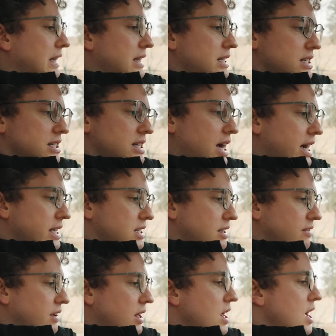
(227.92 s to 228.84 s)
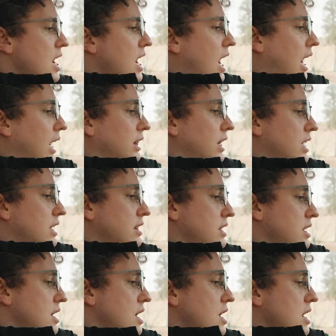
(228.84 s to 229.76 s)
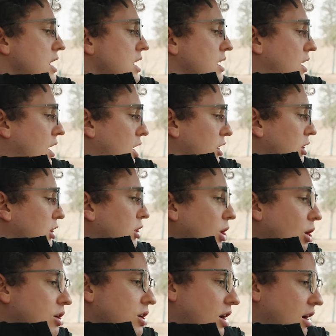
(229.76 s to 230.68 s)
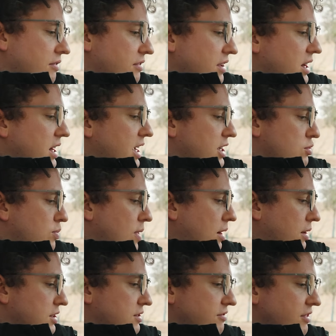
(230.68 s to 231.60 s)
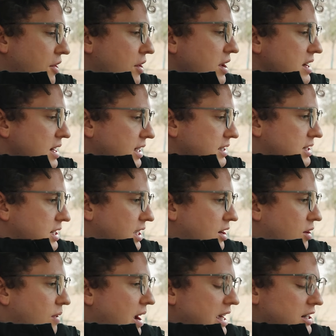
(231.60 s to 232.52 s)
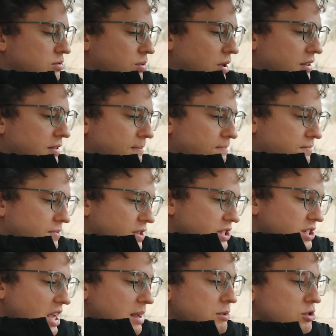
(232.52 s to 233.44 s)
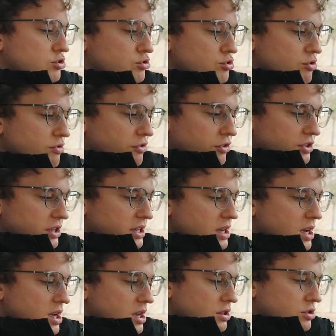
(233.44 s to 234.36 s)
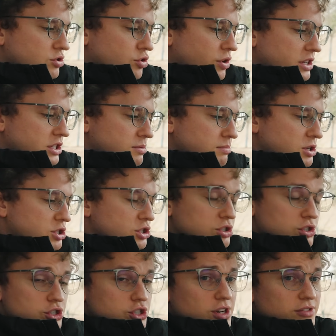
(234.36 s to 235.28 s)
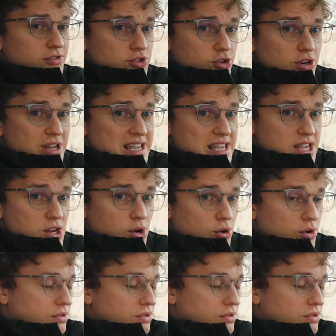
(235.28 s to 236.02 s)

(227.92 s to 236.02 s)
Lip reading: the size of it, I like the look of it as well. It's very nice to interact with. The same is true for the transmission shifter here.